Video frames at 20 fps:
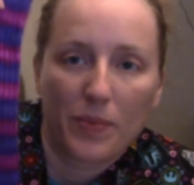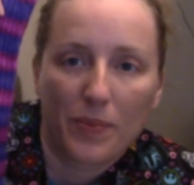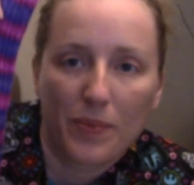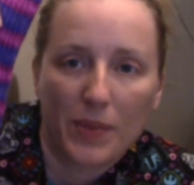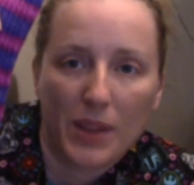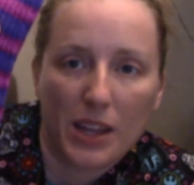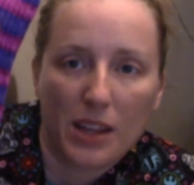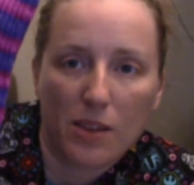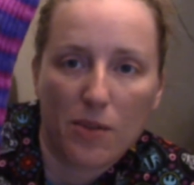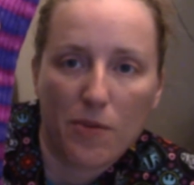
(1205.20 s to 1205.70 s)

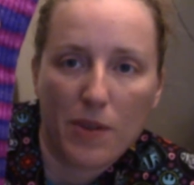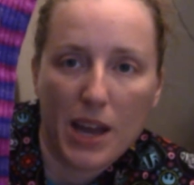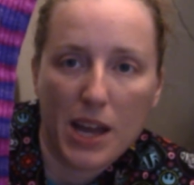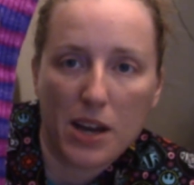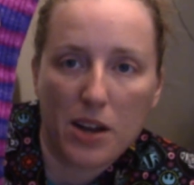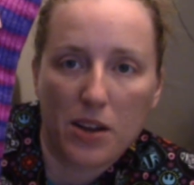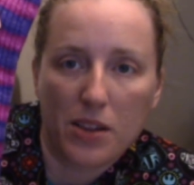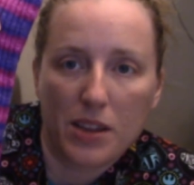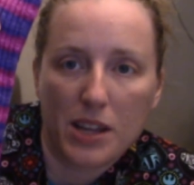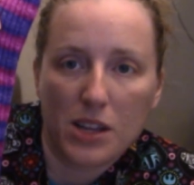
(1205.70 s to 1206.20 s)
like the
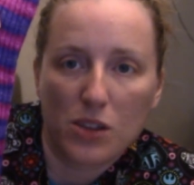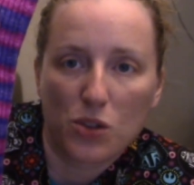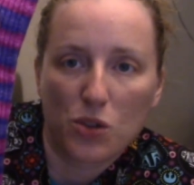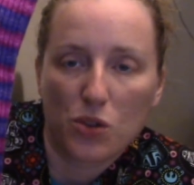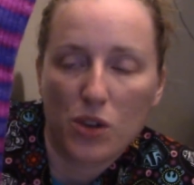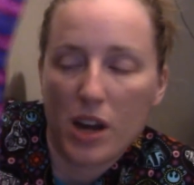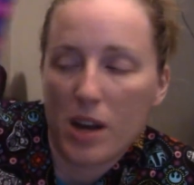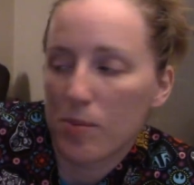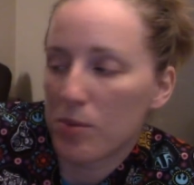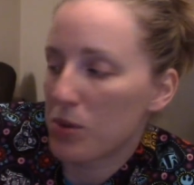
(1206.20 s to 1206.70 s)
fade on these
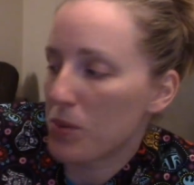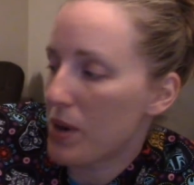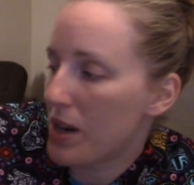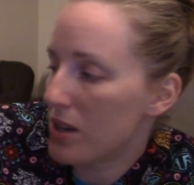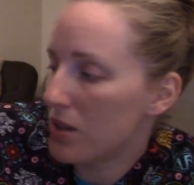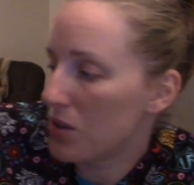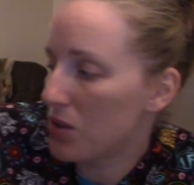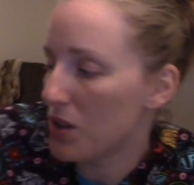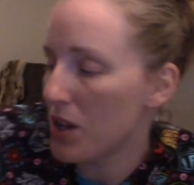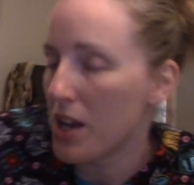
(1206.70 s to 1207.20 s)
stripes
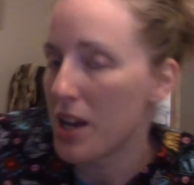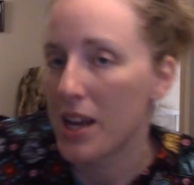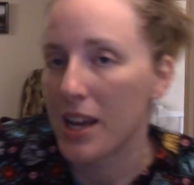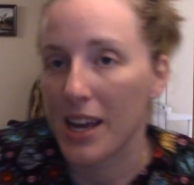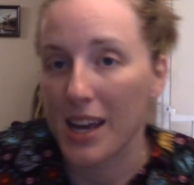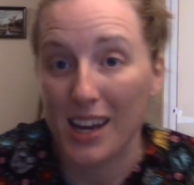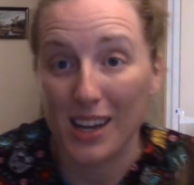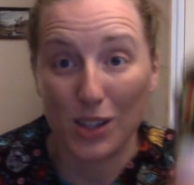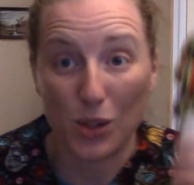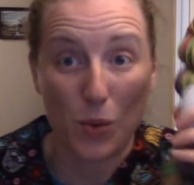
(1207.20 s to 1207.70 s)
was,
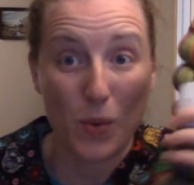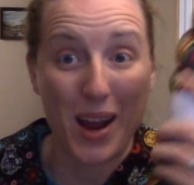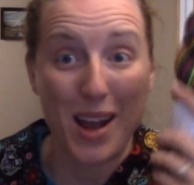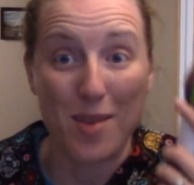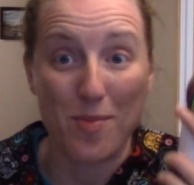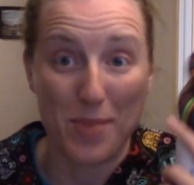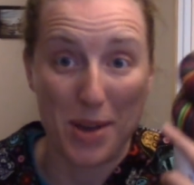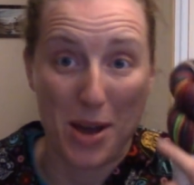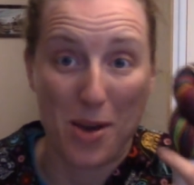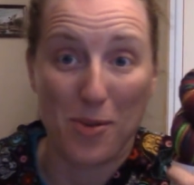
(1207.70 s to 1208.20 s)
is a
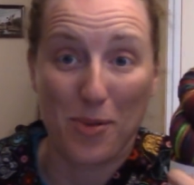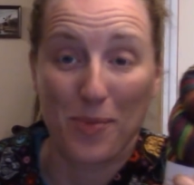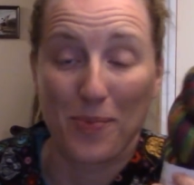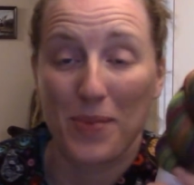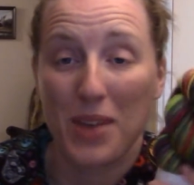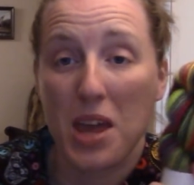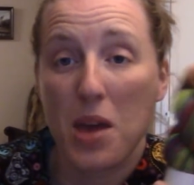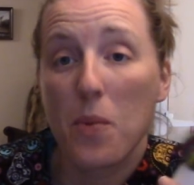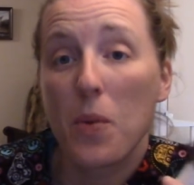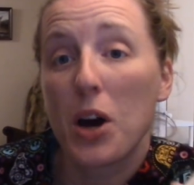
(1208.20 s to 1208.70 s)
rainbow.
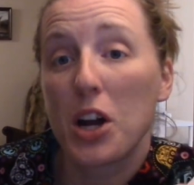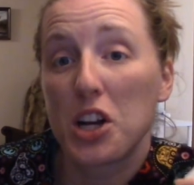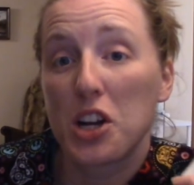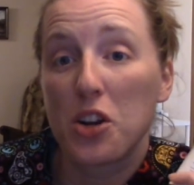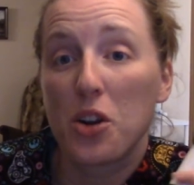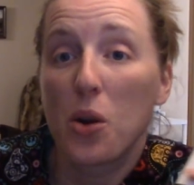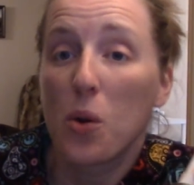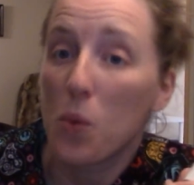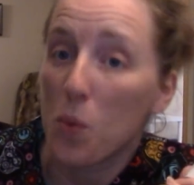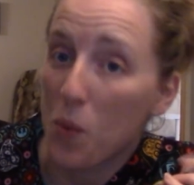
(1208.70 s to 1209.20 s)
He
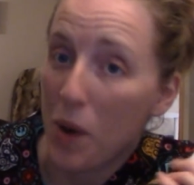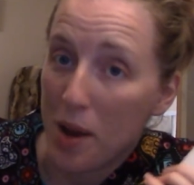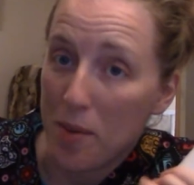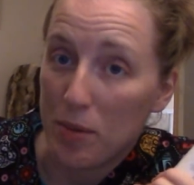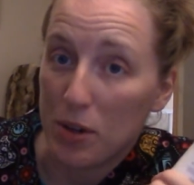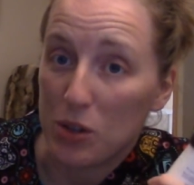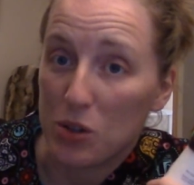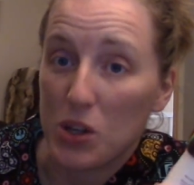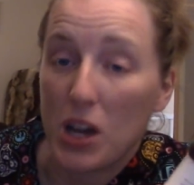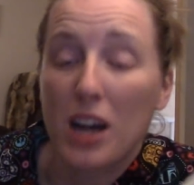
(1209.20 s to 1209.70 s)
wanted
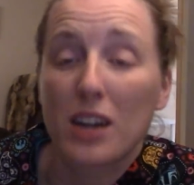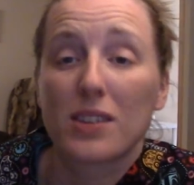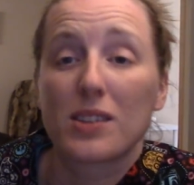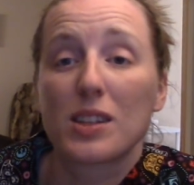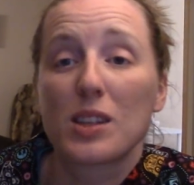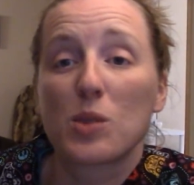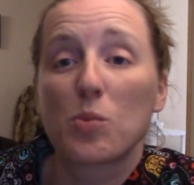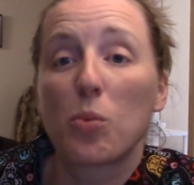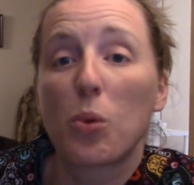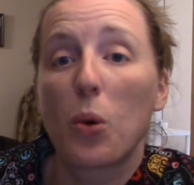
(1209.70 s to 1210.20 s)
rainbow socks.
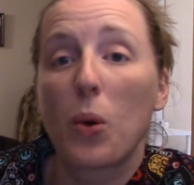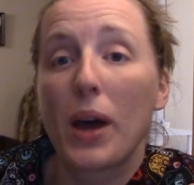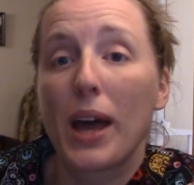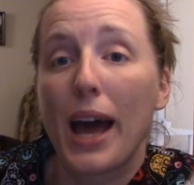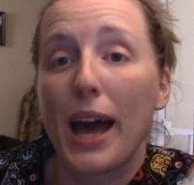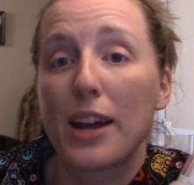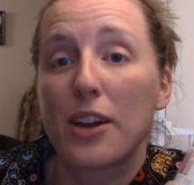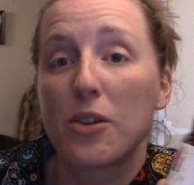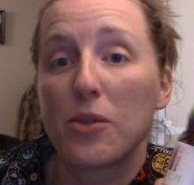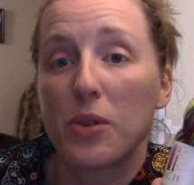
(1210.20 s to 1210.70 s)
This boy,
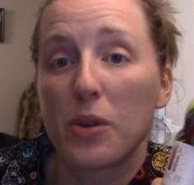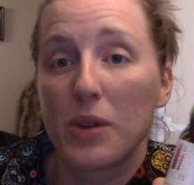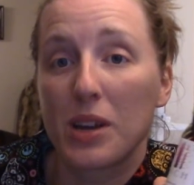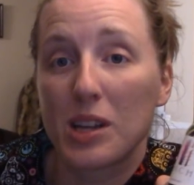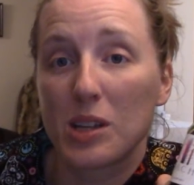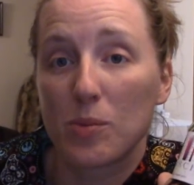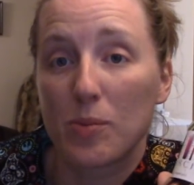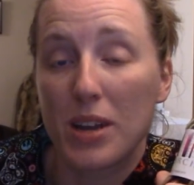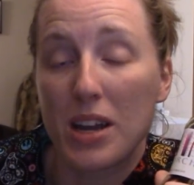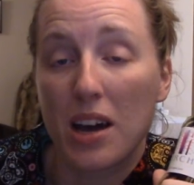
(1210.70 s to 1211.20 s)
I don't know,
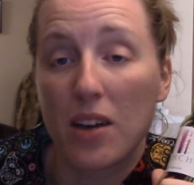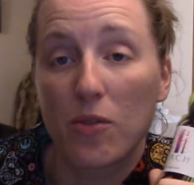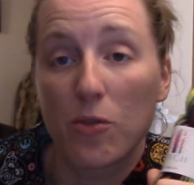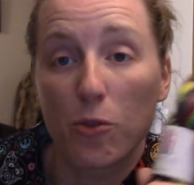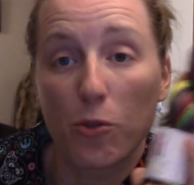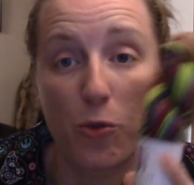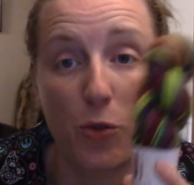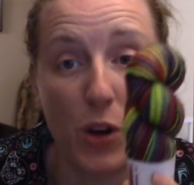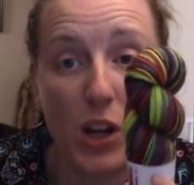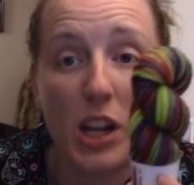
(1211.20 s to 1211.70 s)
he's become
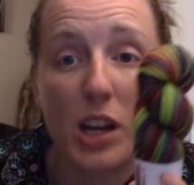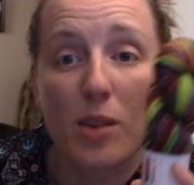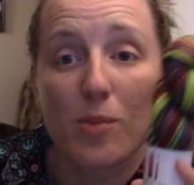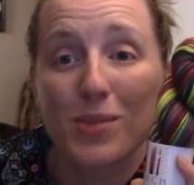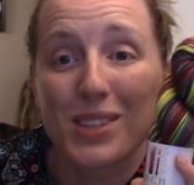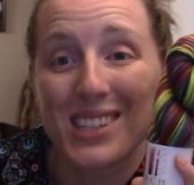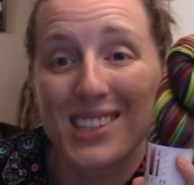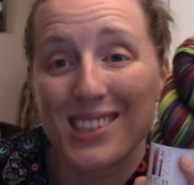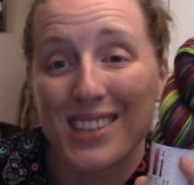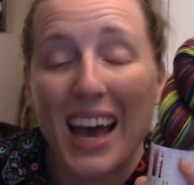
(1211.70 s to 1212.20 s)
foot
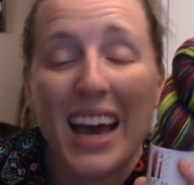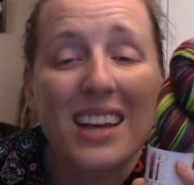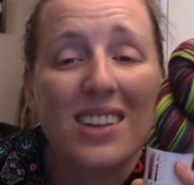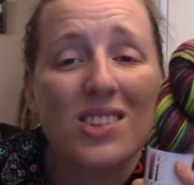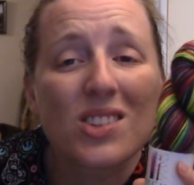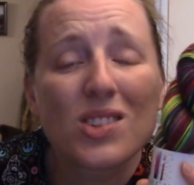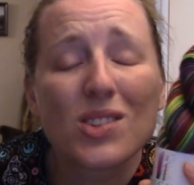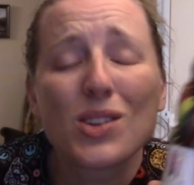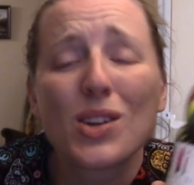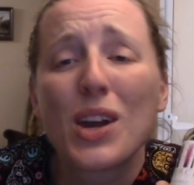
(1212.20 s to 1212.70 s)

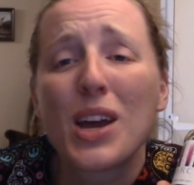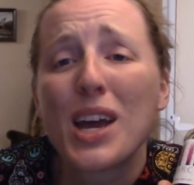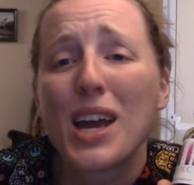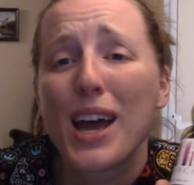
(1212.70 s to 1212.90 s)
obsessed.